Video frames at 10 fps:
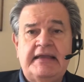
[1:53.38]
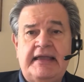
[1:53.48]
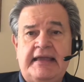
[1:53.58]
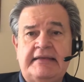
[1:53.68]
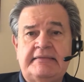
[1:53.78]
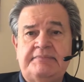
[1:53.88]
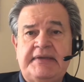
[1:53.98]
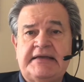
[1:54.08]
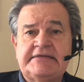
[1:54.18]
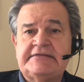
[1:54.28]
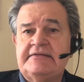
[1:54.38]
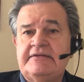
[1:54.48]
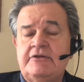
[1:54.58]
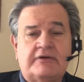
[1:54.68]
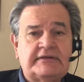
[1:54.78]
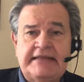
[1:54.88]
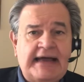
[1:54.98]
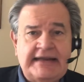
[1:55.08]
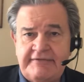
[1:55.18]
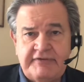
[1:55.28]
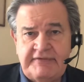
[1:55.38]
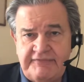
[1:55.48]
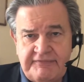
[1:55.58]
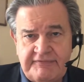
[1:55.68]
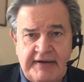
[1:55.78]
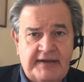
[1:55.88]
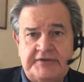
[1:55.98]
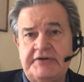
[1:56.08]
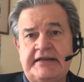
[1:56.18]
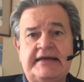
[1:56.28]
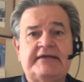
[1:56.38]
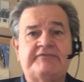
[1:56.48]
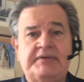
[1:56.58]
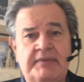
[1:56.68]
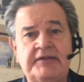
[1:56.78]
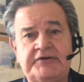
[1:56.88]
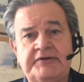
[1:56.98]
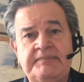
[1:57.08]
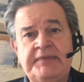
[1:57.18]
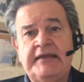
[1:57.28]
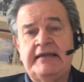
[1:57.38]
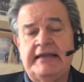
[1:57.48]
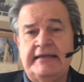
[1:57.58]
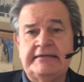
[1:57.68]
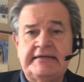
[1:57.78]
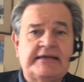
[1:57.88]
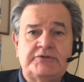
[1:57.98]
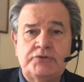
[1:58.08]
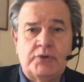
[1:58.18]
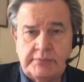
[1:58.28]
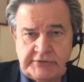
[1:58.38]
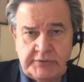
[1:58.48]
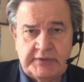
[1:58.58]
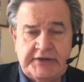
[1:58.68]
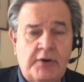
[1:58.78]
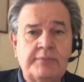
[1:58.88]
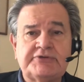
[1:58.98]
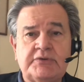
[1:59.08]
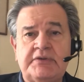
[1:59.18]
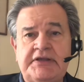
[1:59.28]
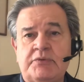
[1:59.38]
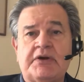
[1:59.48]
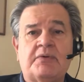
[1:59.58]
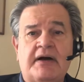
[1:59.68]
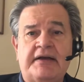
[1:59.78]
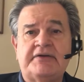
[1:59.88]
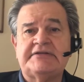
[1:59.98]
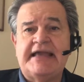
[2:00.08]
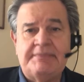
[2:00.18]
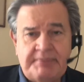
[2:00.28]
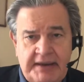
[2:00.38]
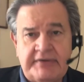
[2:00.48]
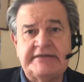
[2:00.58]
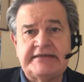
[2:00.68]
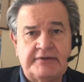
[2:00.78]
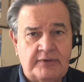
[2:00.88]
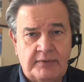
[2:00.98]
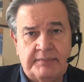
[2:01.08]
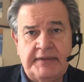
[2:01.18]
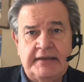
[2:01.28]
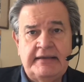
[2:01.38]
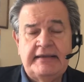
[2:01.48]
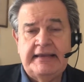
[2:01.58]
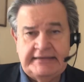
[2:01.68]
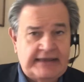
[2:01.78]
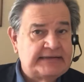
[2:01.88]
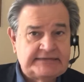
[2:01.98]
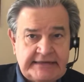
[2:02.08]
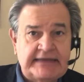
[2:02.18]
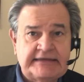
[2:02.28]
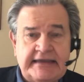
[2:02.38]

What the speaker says: And because, look, not every father, not every mother can do homeschooling. Homeschooling requires a parent at home, and that's not the